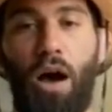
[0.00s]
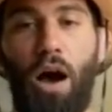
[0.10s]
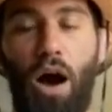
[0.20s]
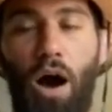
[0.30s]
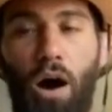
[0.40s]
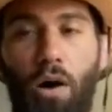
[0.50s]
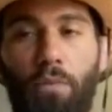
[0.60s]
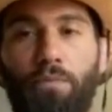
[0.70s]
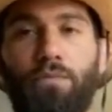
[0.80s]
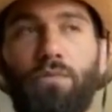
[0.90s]

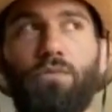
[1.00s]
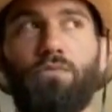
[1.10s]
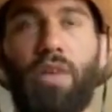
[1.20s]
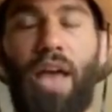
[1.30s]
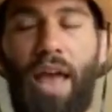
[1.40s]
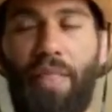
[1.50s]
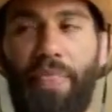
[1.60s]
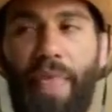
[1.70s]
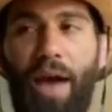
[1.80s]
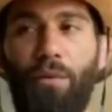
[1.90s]
Um and
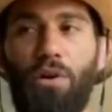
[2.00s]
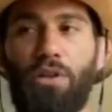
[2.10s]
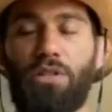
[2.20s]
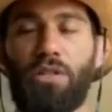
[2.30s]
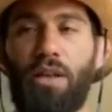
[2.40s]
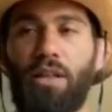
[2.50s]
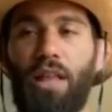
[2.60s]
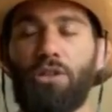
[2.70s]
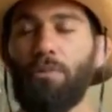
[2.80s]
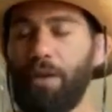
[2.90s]
that was
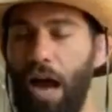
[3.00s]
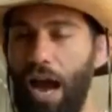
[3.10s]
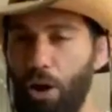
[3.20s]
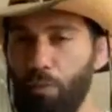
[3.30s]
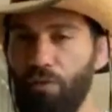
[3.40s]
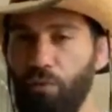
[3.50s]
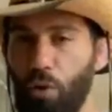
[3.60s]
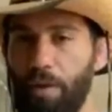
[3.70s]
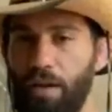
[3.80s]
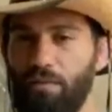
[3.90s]
a big eye opener for
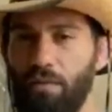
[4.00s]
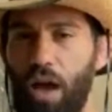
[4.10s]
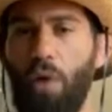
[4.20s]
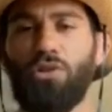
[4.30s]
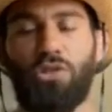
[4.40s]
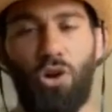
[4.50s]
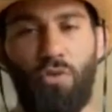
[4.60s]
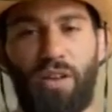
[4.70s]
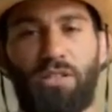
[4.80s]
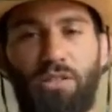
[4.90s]
me. I was
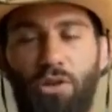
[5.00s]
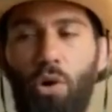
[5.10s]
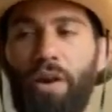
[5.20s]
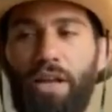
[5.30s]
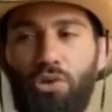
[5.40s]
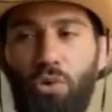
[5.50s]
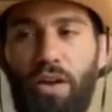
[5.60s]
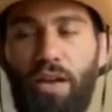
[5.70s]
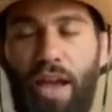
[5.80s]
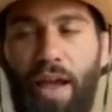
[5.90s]
nervous going into
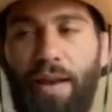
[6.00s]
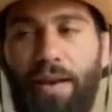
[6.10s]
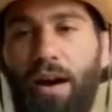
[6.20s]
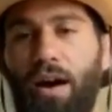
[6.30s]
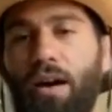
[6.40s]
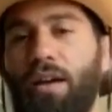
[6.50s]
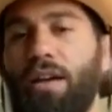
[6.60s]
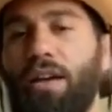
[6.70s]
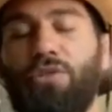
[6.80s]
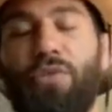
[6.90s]
it, and
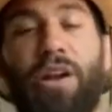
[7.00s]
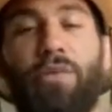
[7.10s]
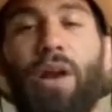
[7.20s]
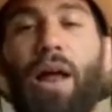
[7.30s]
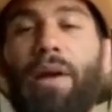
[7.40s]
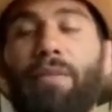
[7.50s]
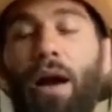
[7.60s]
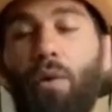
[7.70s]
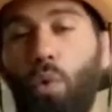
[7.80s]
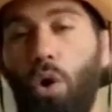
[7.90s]
it was when I made
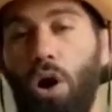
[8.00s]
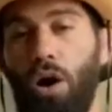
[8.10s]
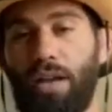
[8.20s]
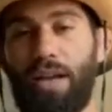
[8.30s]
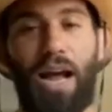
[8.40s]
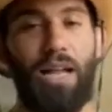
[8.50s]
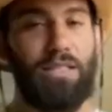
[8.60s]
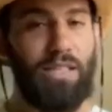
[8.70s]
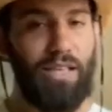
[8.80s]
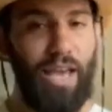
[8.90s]
my walk and got
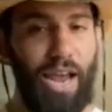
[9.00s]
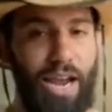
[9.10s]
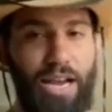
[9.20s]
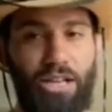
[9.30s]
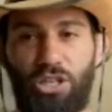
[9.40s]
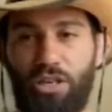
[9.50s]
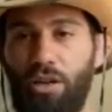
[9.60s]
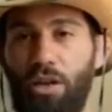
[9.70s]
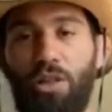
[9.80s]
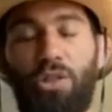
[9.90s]
into the cage and
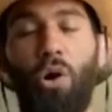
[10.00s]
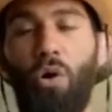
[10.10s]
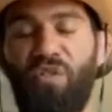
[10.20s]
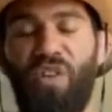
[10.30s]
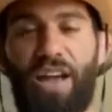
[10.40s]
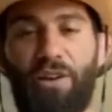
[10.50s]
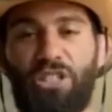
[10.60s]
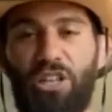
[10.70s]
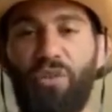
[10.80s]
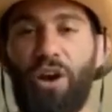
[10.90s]
the whole fight, it was
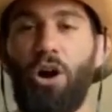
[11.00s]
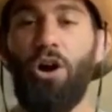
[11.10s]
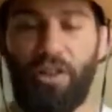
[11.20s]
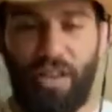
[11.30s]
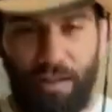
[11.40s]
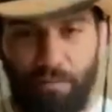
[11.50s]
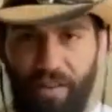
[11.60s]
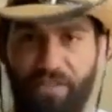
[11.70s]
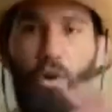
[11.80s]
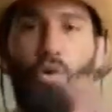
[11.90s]
just very hard to keep my
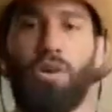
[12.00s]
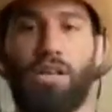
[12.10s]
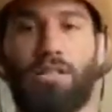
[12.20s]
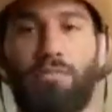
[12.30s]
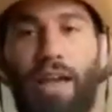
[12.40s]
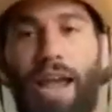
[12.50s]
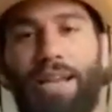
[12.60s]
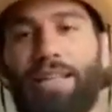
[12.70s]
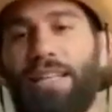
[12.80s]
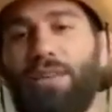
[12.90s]
focus. My
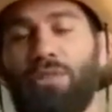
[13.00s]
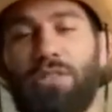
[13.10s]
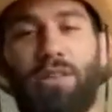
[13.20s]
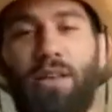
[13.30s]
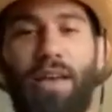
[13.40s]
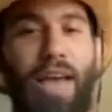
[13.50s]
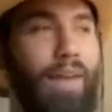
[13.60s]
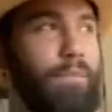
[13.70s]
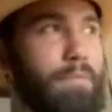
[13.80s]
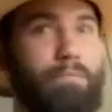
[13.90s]
ADD was
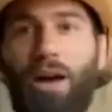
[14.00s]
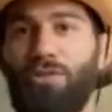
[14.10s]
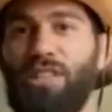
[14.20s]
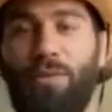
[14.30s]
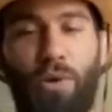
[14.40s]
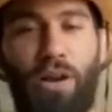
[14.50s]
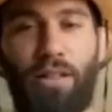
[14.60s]
having me bounce everywhere.